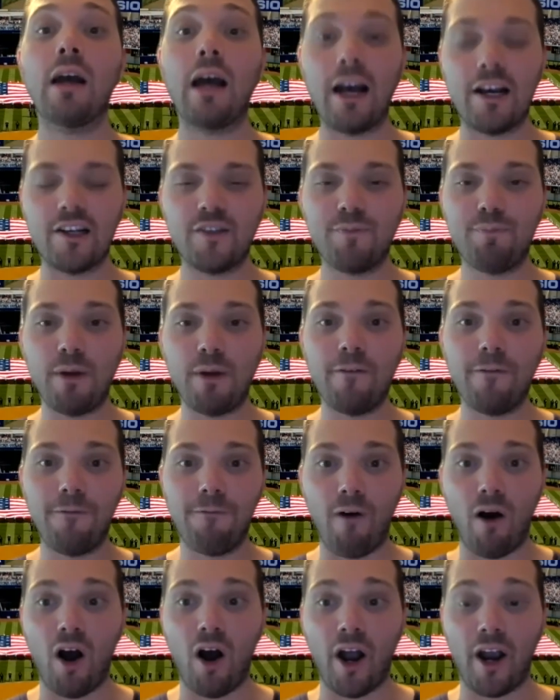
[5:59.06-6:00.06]
has been
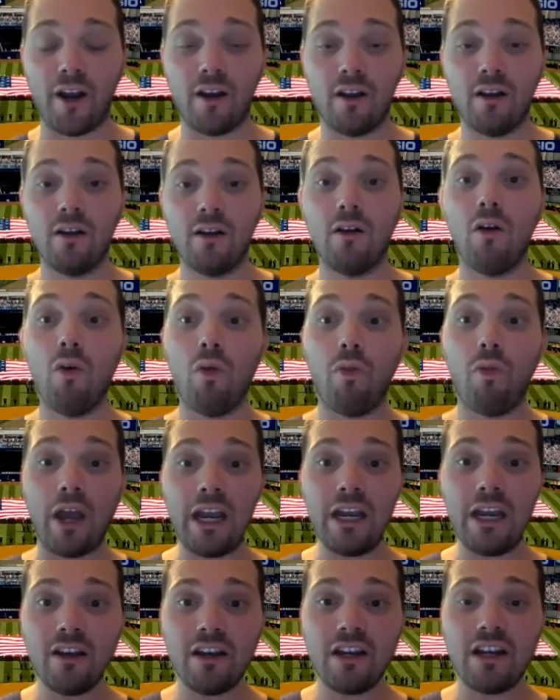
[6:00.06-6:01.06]
fine.
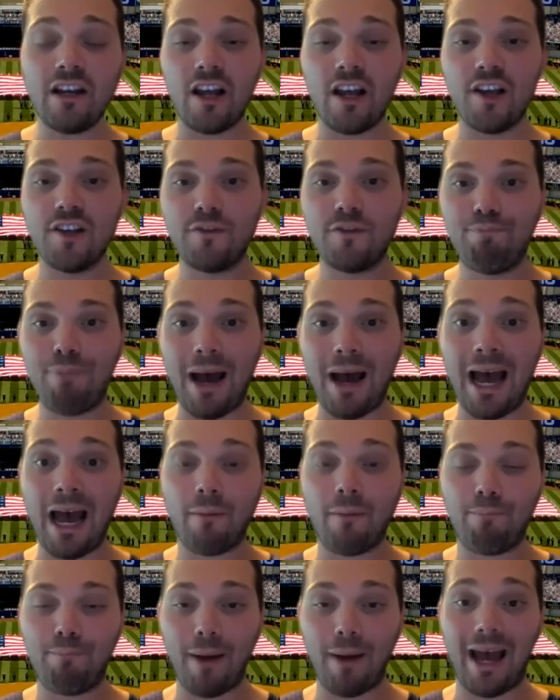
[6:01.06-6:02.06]
They need his
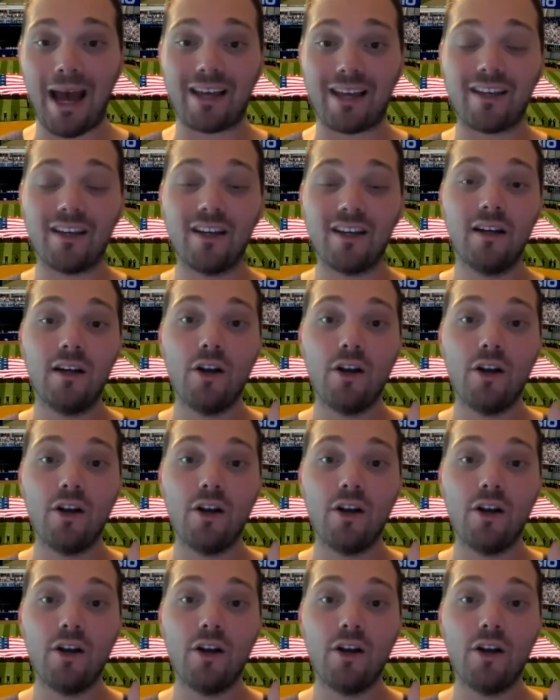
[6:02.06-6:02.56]
bat back